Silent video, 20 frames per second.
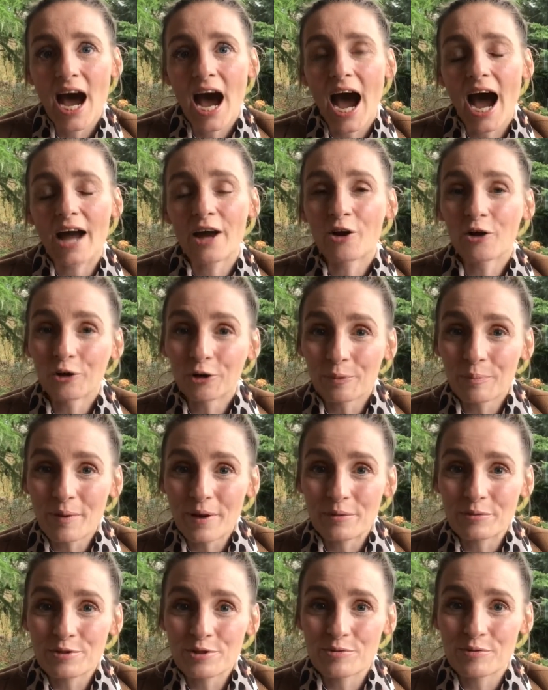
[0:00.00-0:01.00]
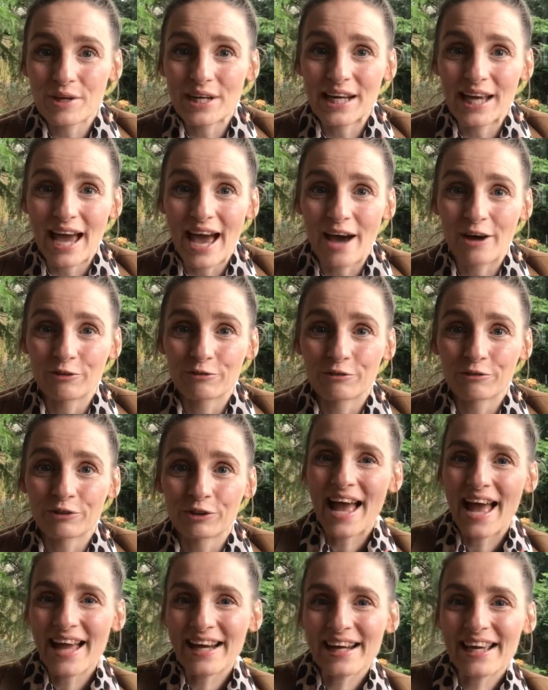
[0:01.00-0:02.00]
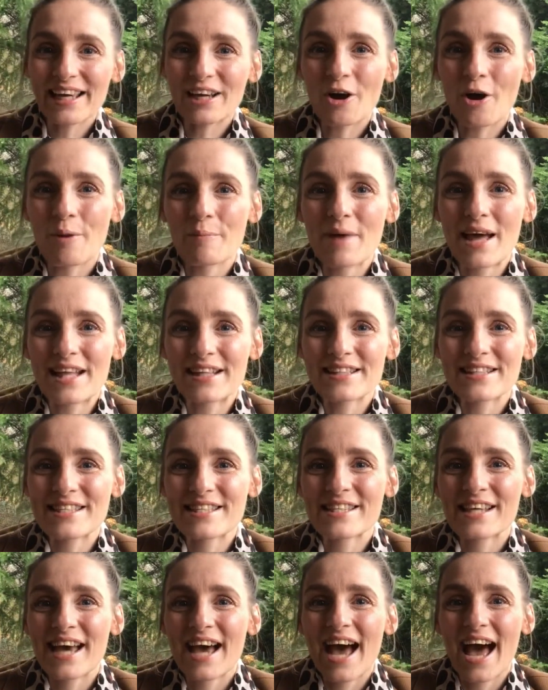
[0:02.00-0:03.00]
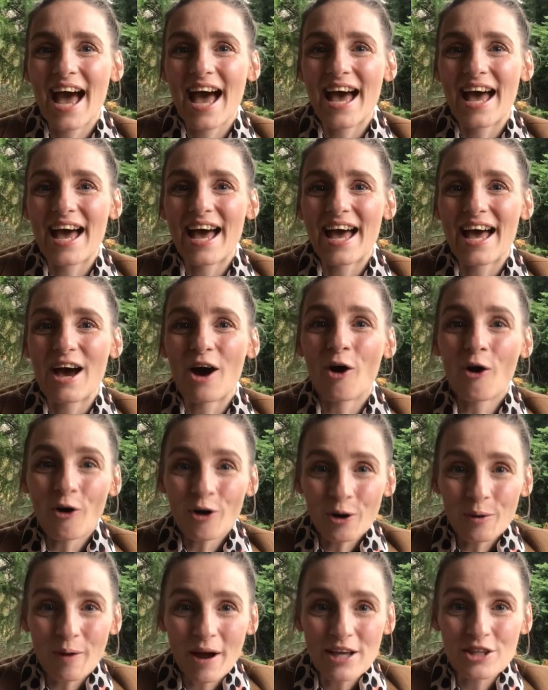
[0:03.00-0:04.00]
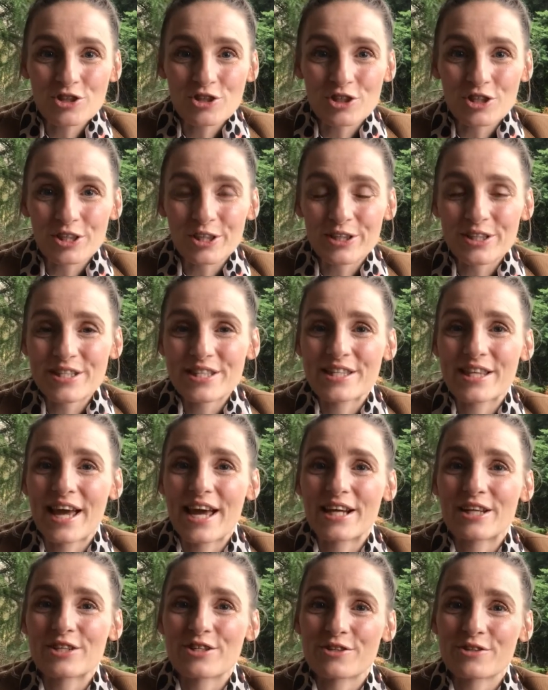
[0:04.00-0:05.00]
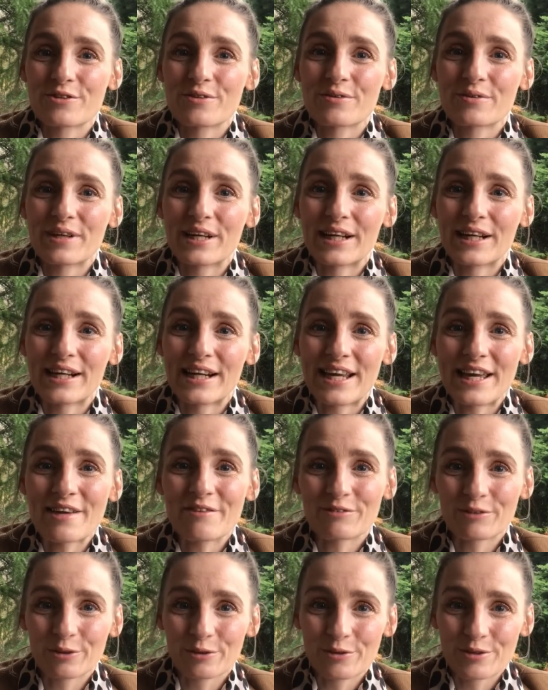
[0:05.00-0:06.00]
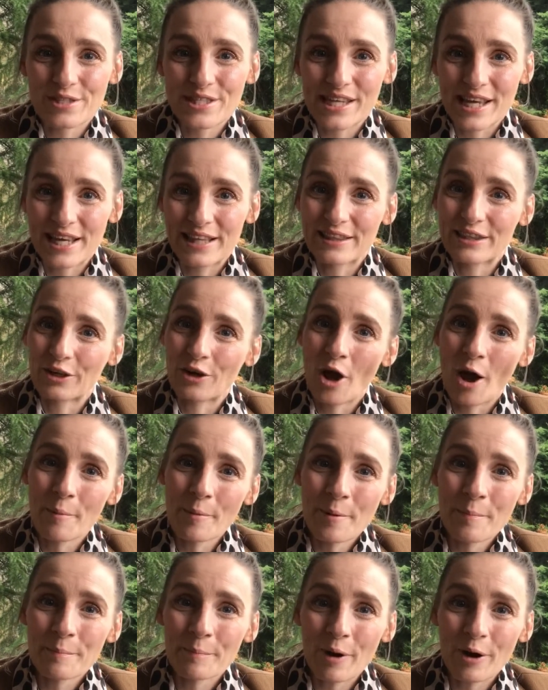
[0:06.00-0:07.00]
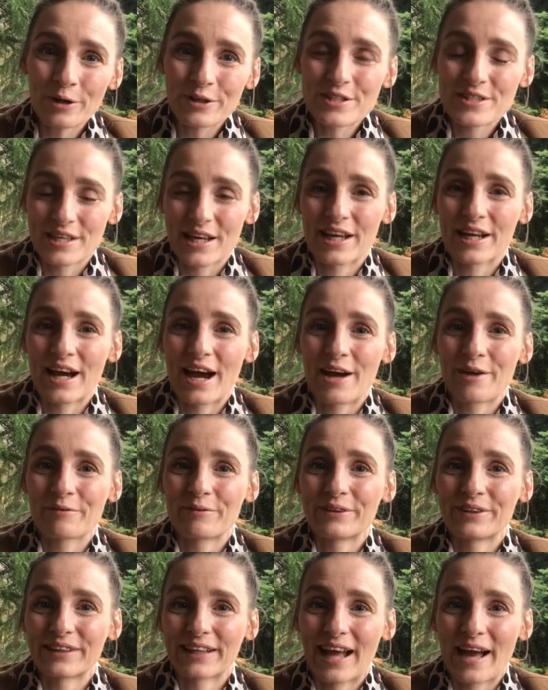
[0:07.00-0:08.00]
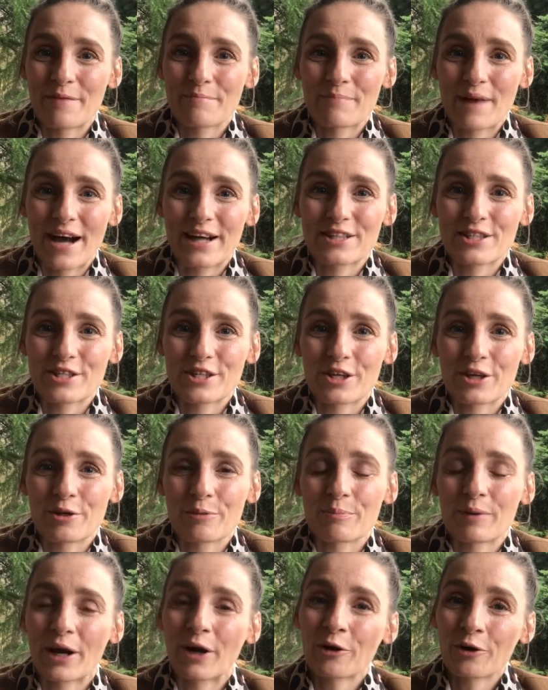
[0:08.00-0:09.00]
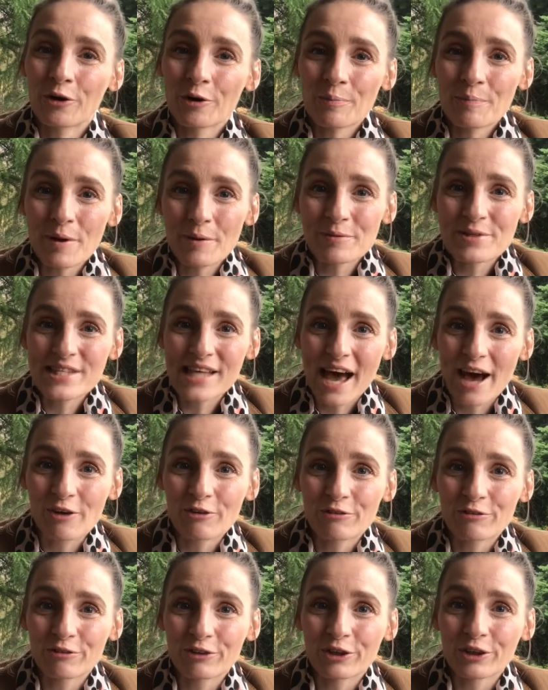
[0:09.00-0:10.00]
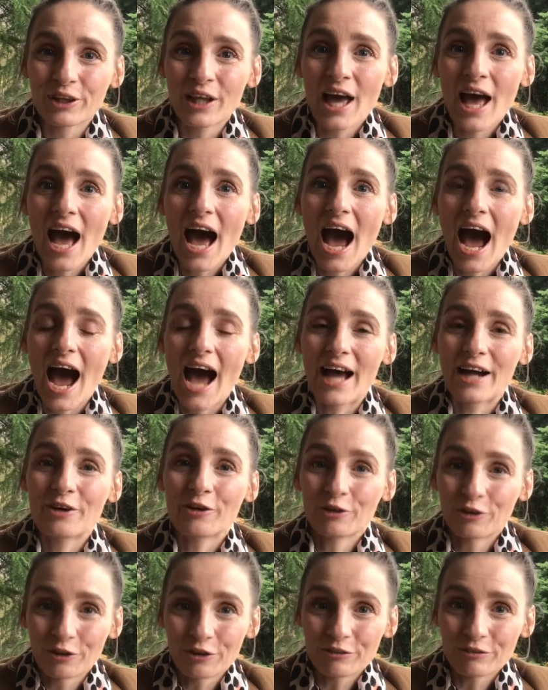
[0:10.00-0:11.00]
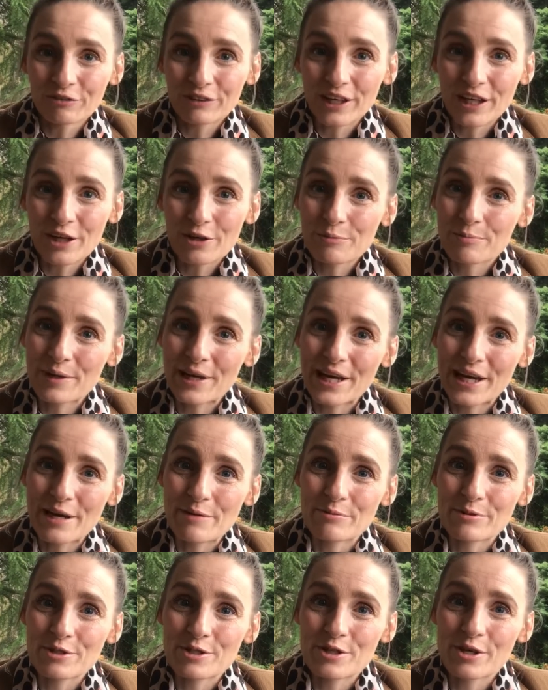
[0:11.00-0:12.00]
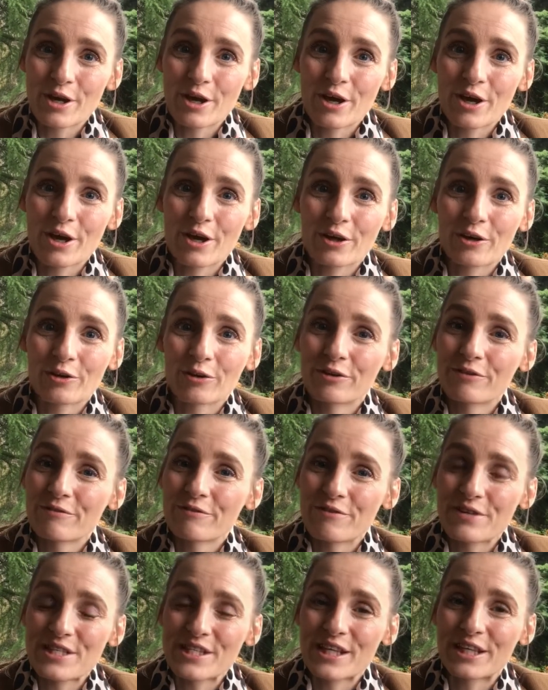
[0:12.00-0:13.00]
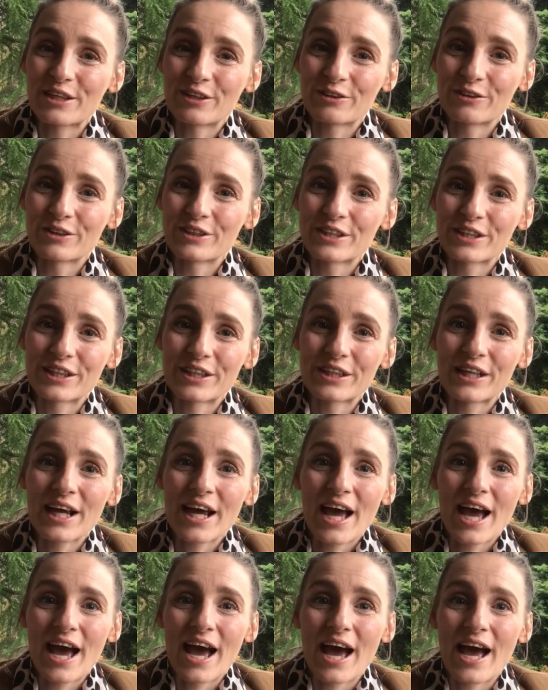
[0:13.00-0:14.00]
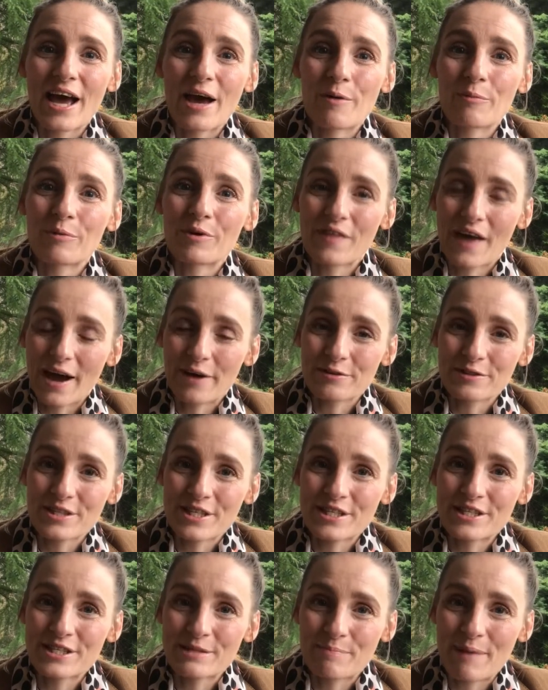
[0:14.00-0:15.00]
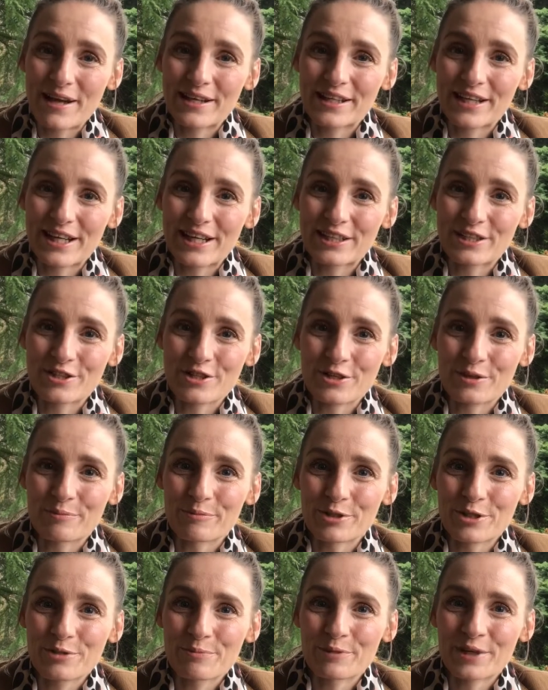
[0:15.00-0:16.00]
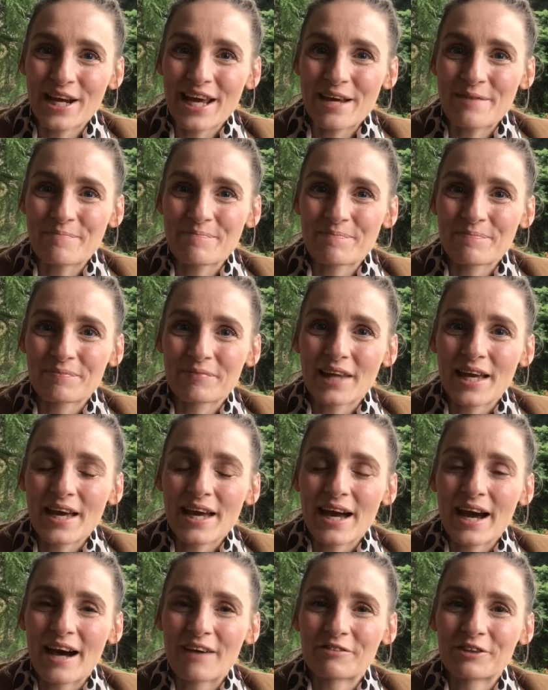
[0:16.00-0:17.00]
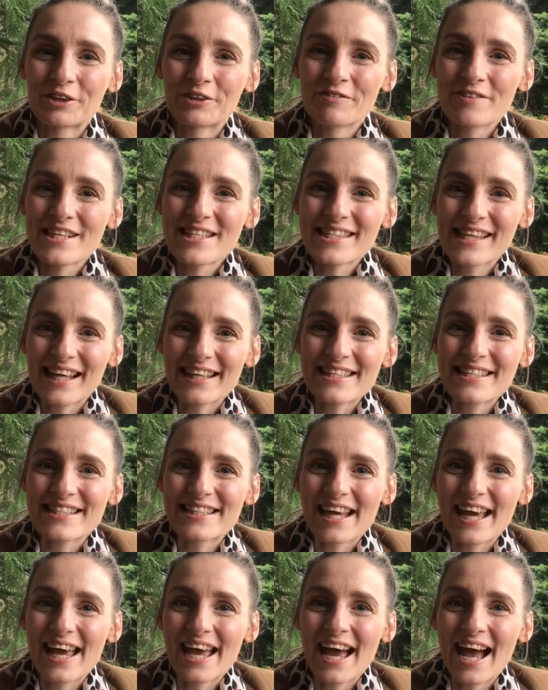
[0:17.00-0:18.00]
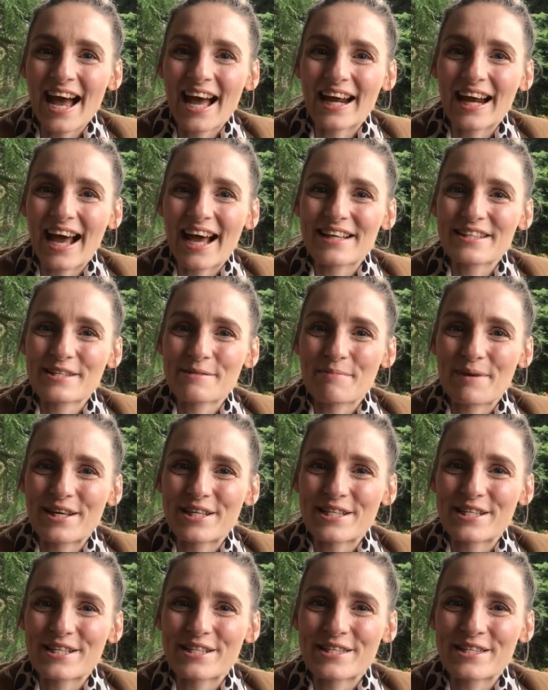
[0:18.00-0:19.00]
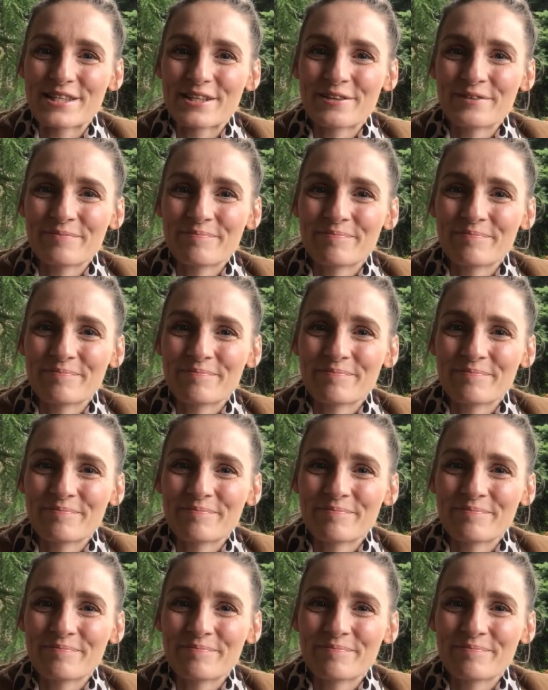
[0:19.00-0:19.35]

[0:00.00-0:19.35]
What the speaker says: I hope it was really helpful. Any comments or questions, then do leave those in the comment box and I will get back to you. But I hope it was helpful, and hopefully you'll be able to go and visit London without spending too much money. Have a lovely Saturday, and I'll speak to you soon.